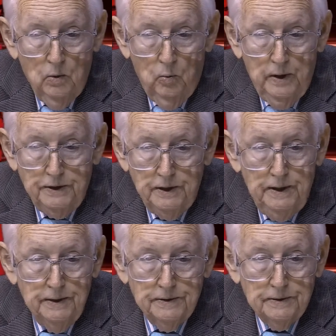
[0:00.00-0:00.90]
which
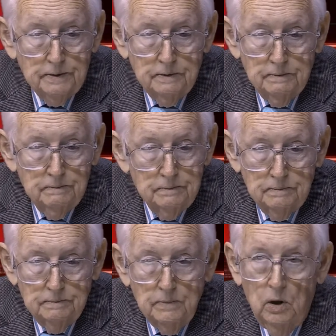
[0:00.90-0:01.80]
is
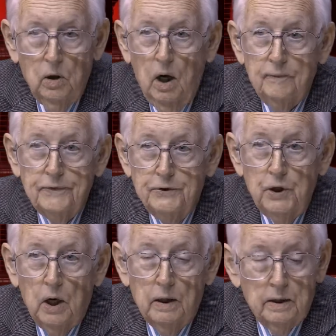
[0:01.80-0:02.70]
off the
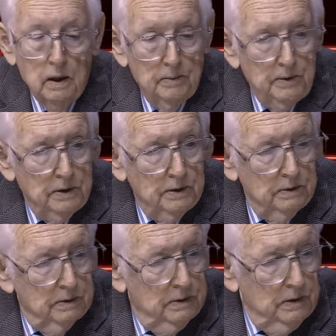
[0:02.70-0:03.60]
chart. I mean,
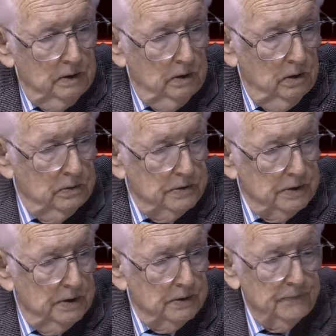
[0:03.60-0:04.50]
the, the news
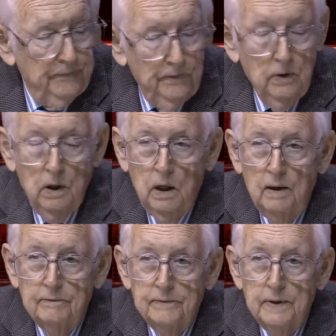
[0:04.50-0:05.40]
is full
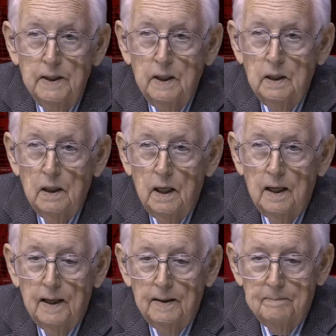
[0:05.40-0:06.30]
of
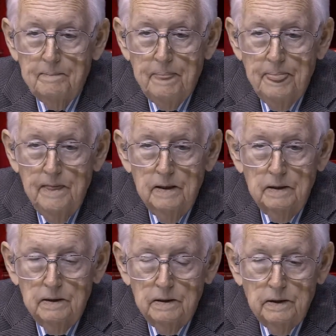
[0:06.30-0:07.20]
uh,
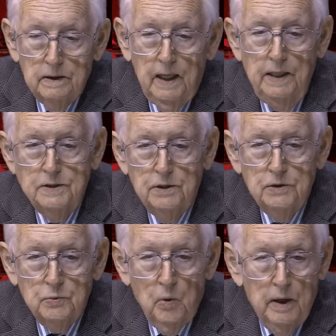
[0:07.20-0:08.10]

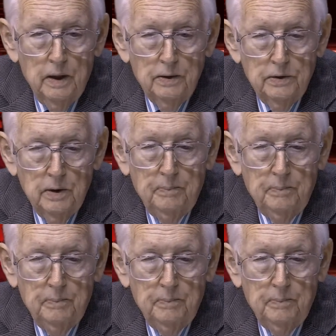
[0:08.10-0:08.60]
cases where the